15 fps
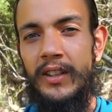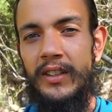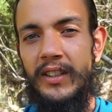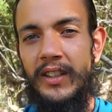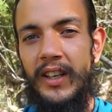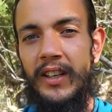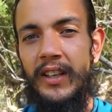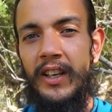
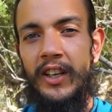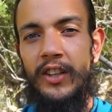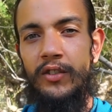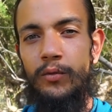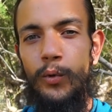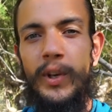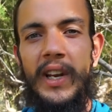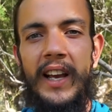Yeah,
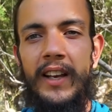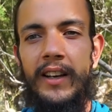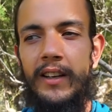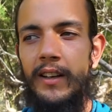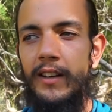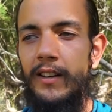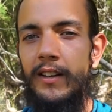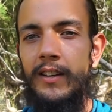we're like
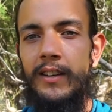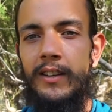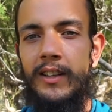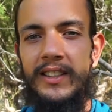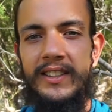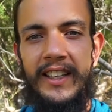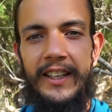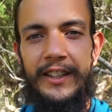
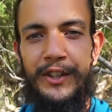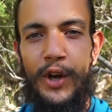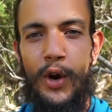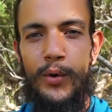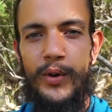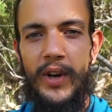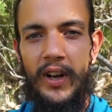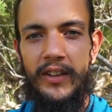let's say a
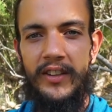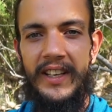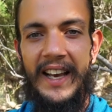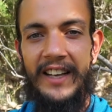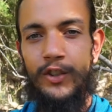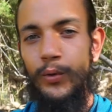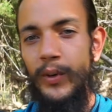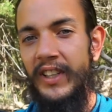donut. The
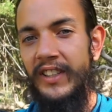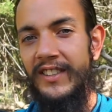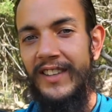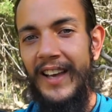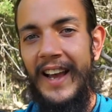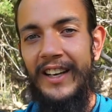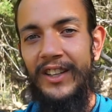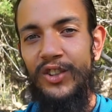actual
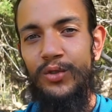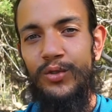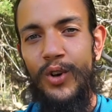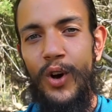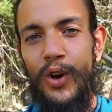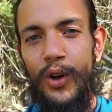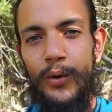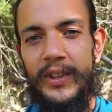inside is
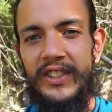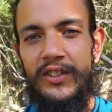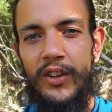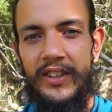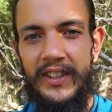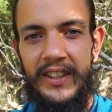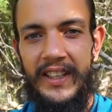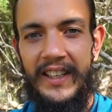hollow. It's
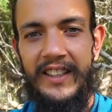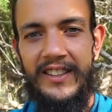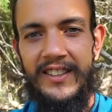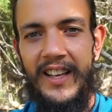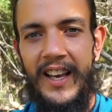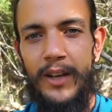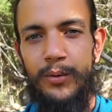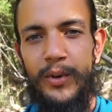not the
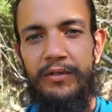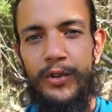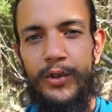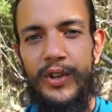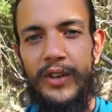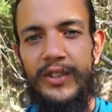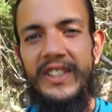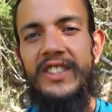inside. When food
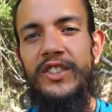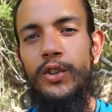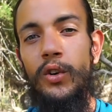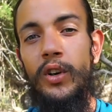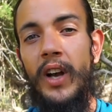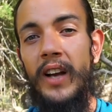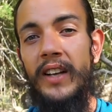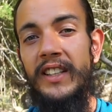goes into your
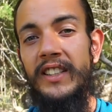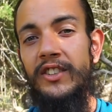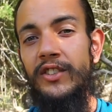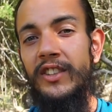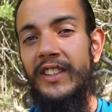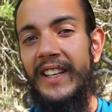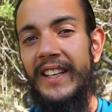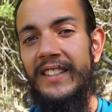gut and into your
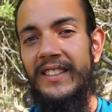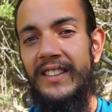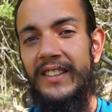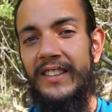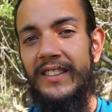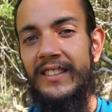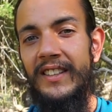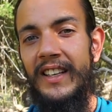
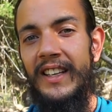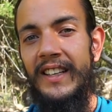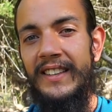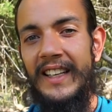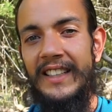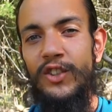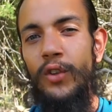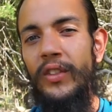intestines,
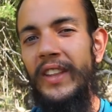that's not